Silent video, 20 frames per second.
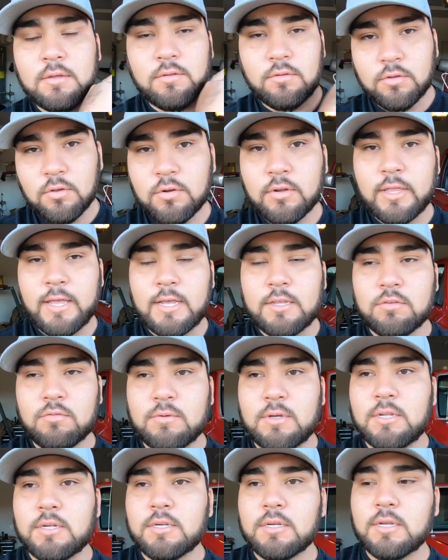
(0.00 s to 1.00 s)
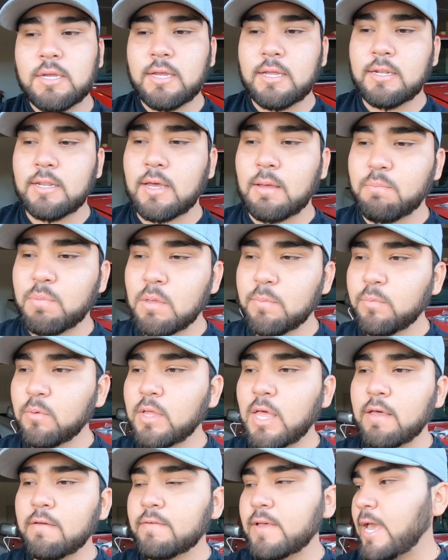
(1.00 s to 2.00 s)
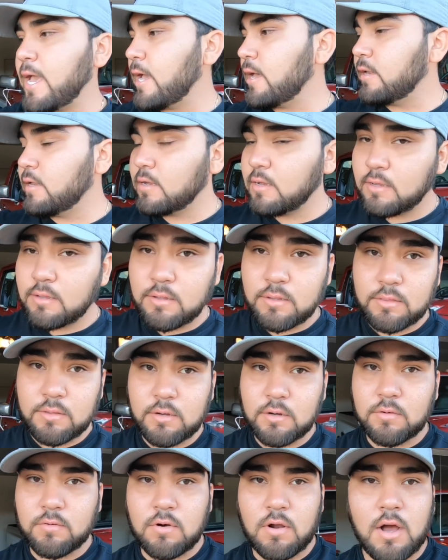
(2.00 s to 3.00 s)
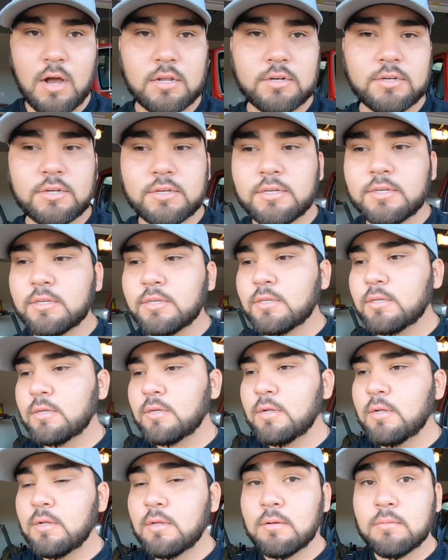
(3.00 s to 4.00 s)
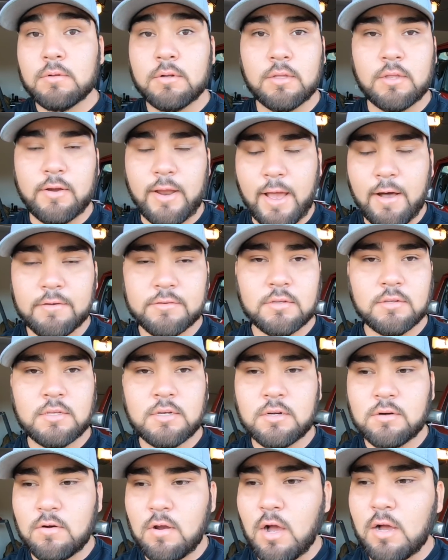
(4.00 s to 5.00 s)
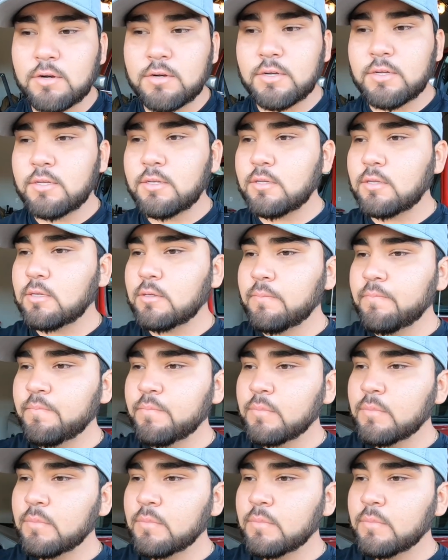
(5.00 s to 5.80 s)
due to that switch, and people have had their garages, their houses, their garages,